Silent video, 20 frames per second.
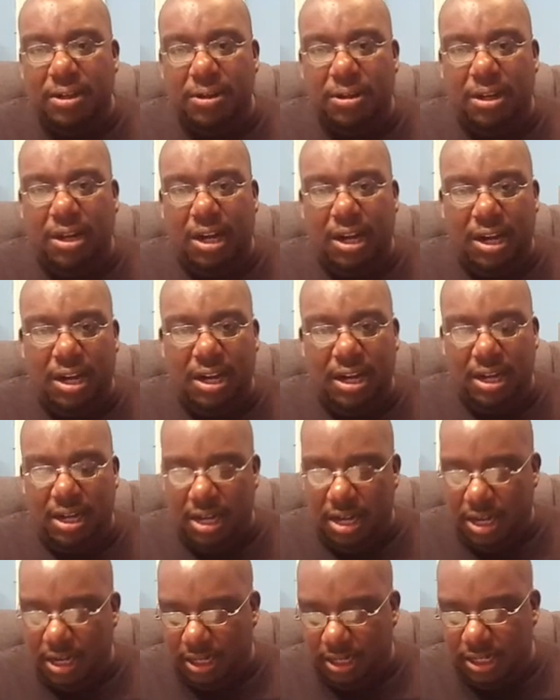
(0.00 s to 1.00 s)
a,
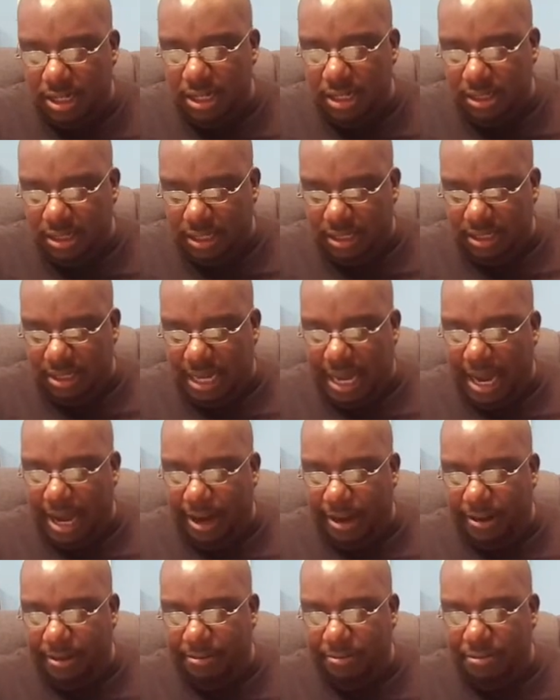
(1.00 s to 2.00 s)
a, a good
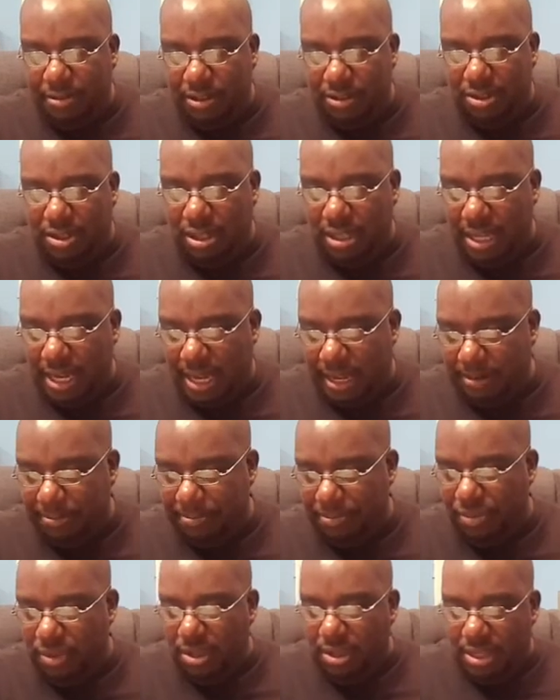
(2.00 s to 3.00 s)
desire. You see that?
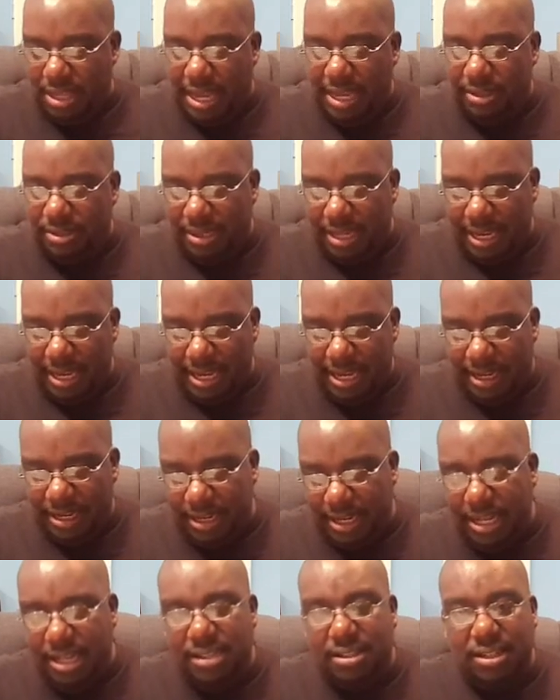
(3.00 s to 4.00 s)
That's that it
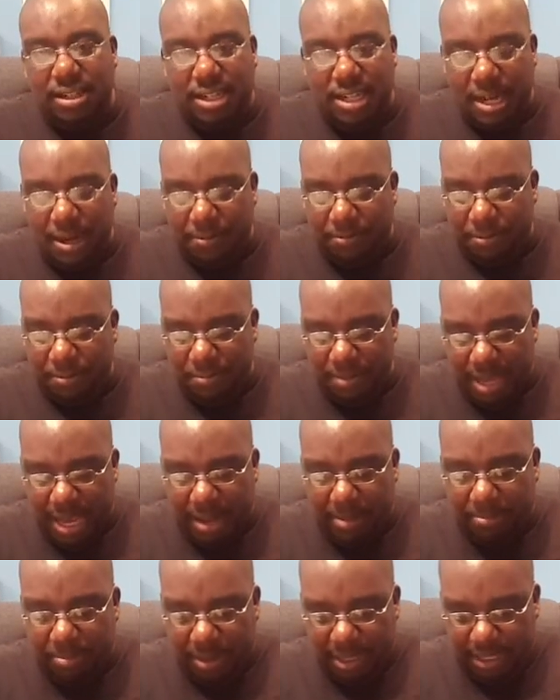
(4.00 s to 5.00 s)
needs to come from
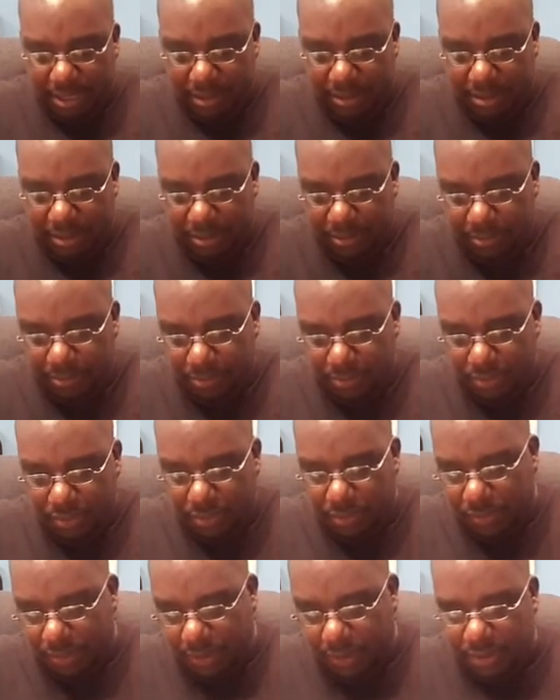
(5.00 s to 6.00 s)
that place.
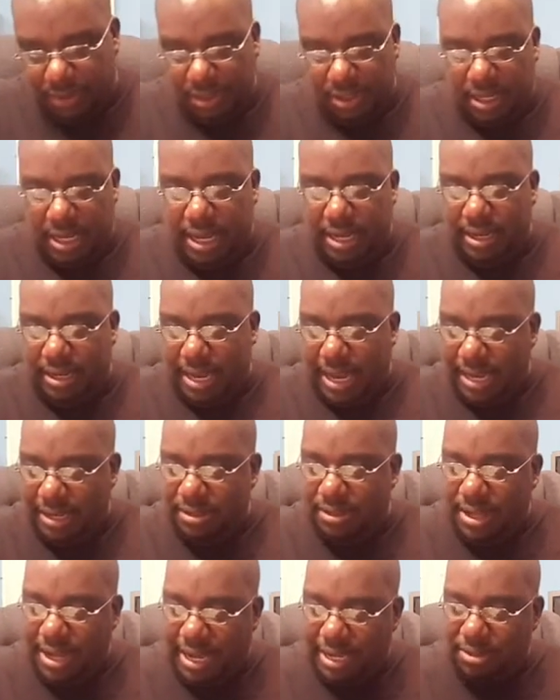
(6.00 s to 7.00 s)
You see that? That's
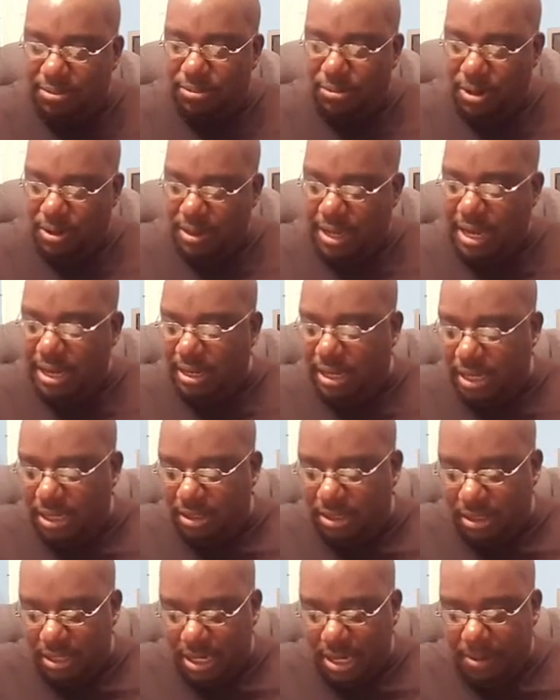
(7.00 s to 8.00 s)
that's where that
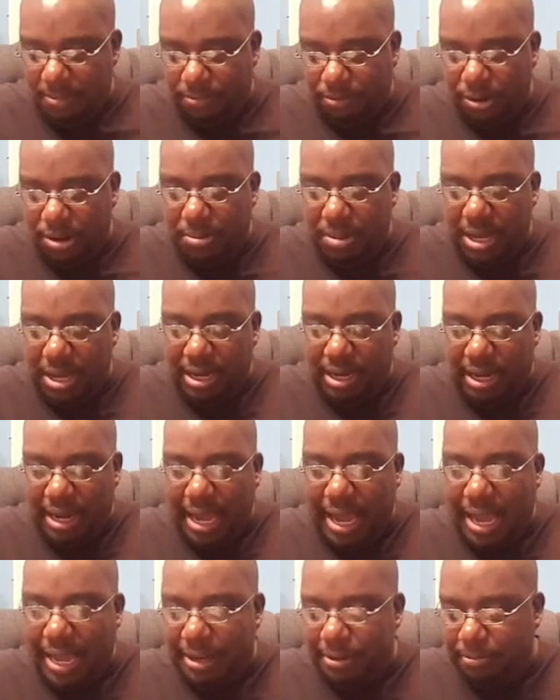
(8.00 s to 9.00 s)
needs to come from and
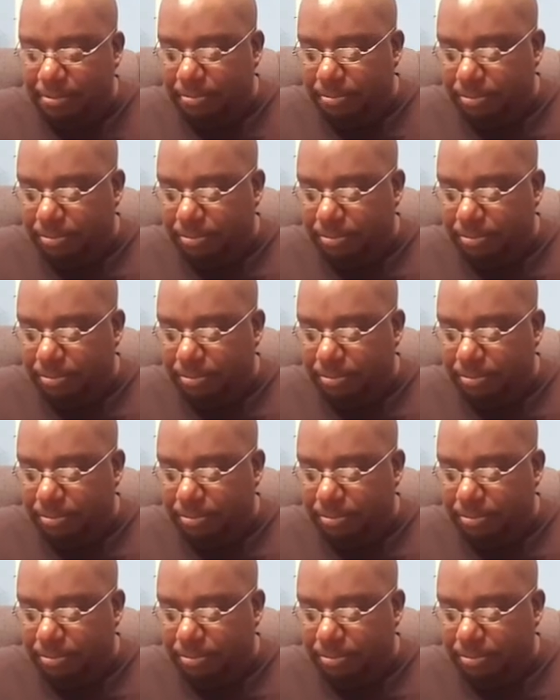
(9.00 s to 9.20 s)
not